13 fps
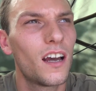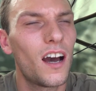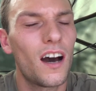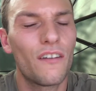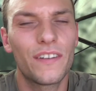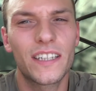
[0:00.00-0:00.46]

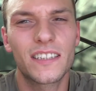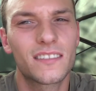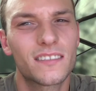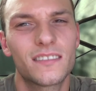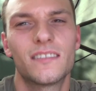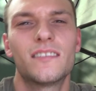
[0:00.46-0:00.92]
I think
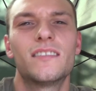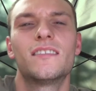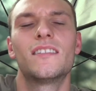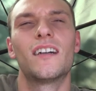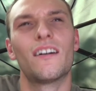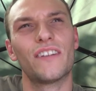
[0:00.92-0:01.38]

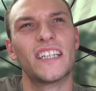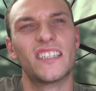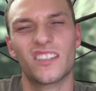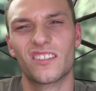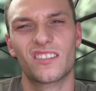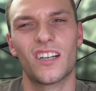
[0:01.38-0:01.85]

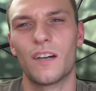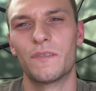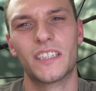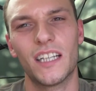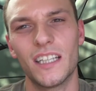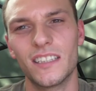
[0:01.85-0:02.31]
it's just time
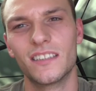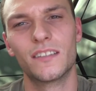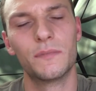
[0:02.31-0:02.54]
of day, to